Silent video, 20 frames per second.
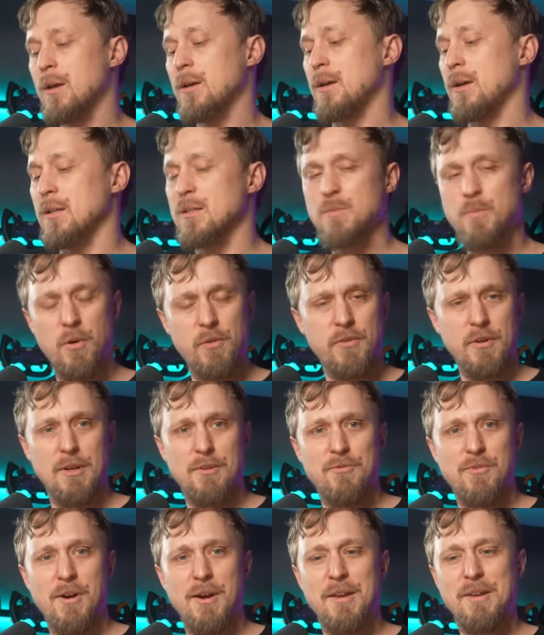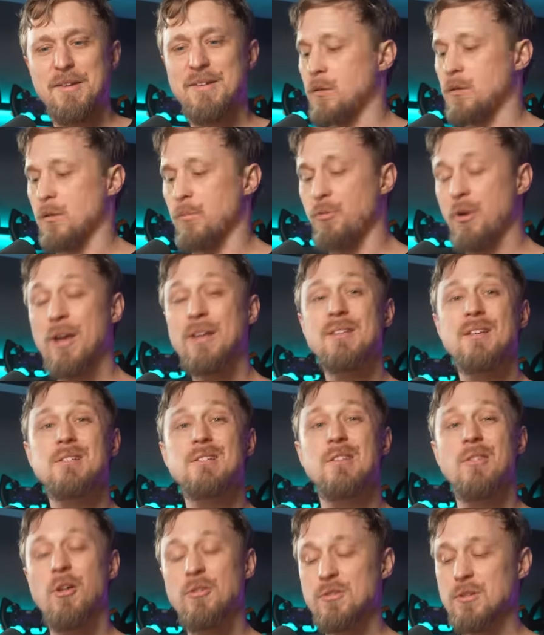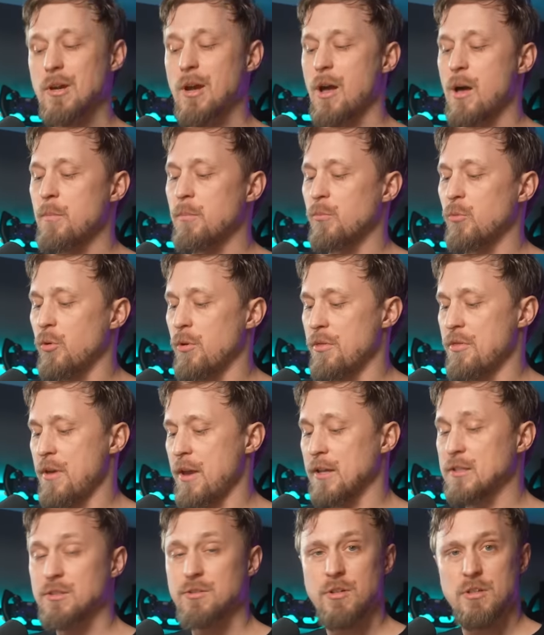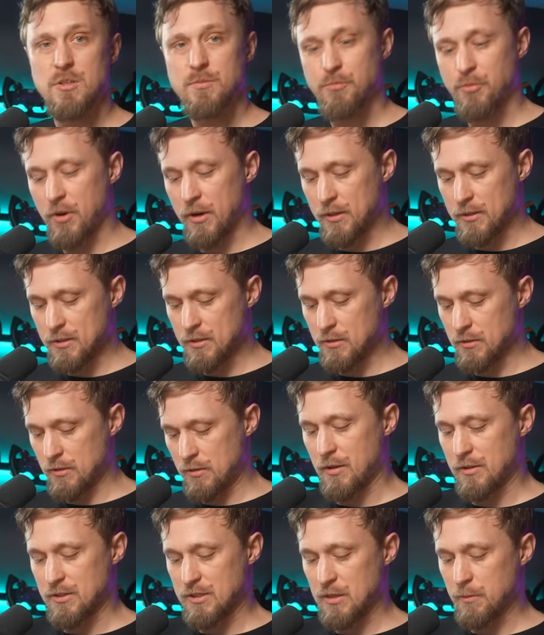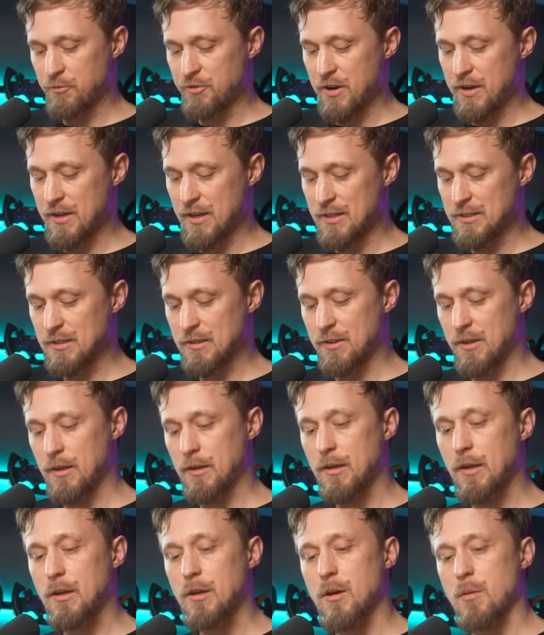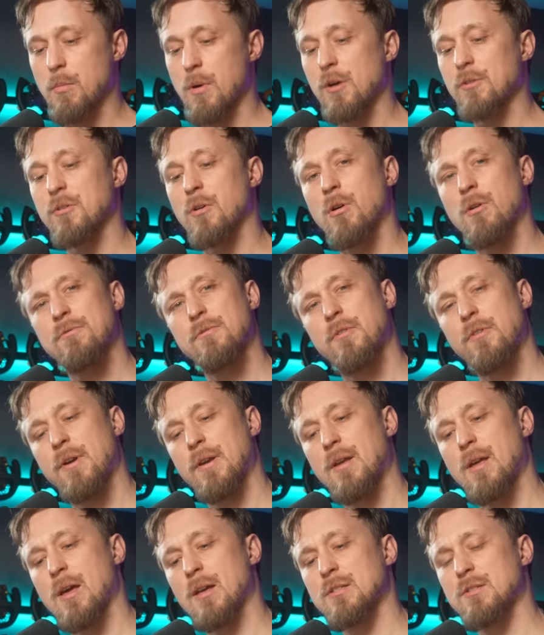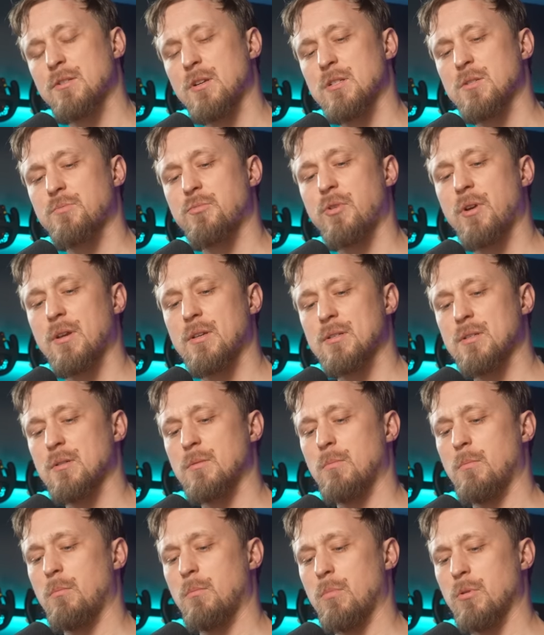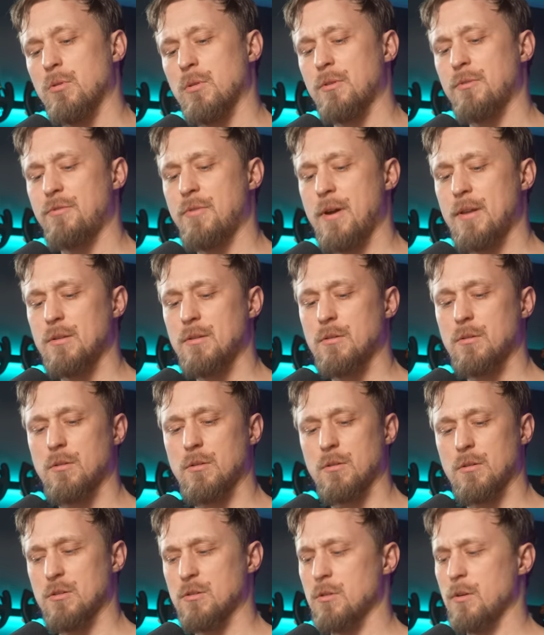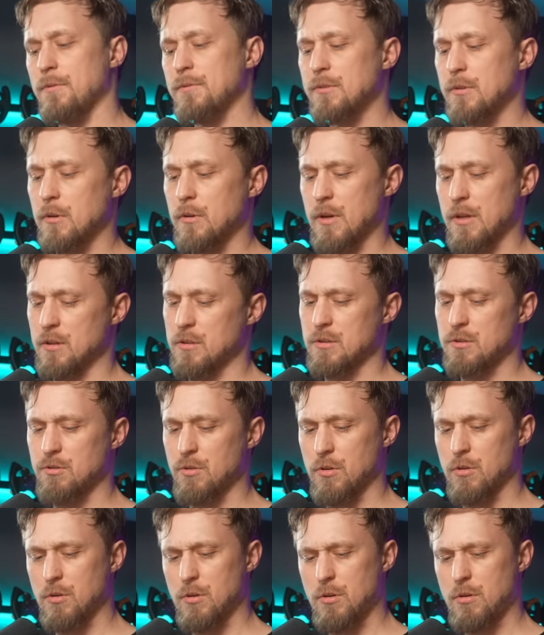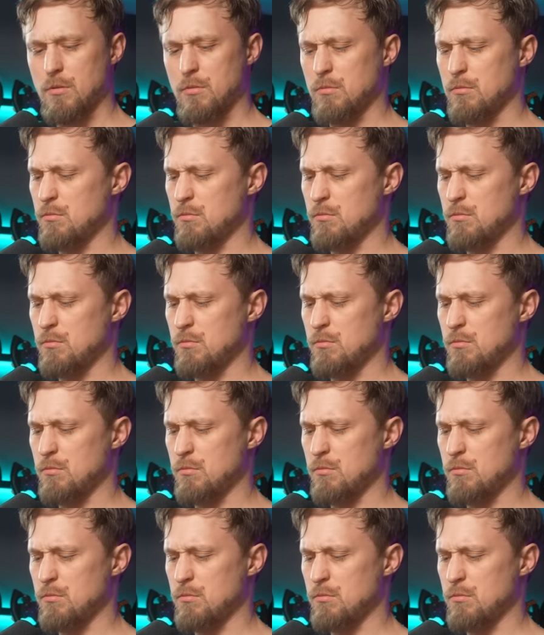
it's perfectly fine. The brake does not come with extra springs. SimGrade is thinking about offering extra springs, blue and red, a softer and a stronger